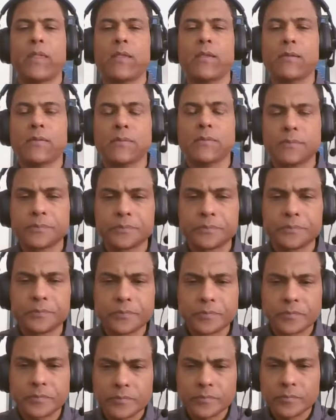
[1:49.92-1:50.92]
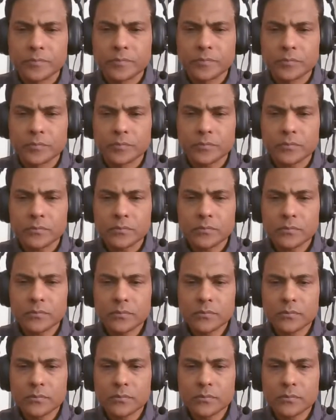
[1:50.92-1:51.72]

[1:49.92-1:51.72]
Nothing is said.